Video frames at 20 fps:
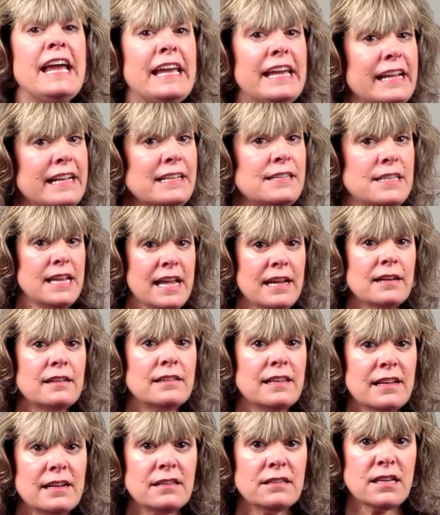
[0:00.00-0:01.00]
it take a
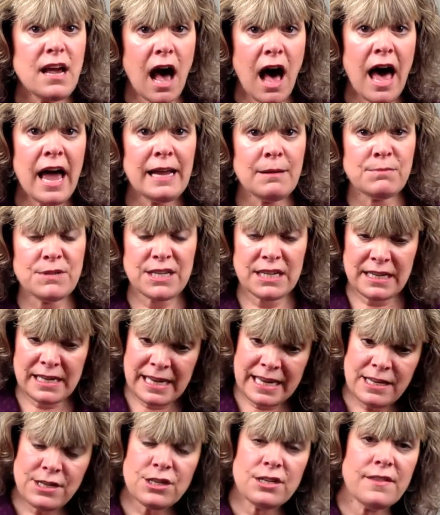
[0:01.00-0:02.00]
little time to
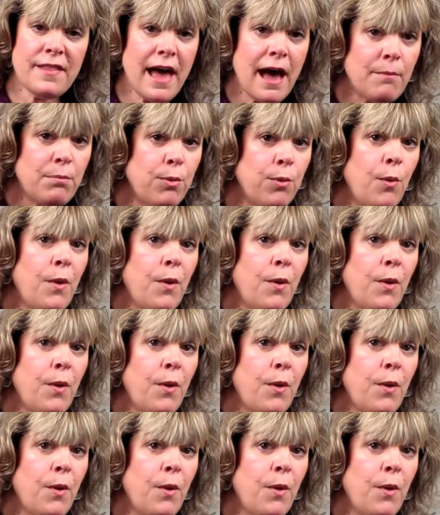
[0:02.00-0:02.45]
get to that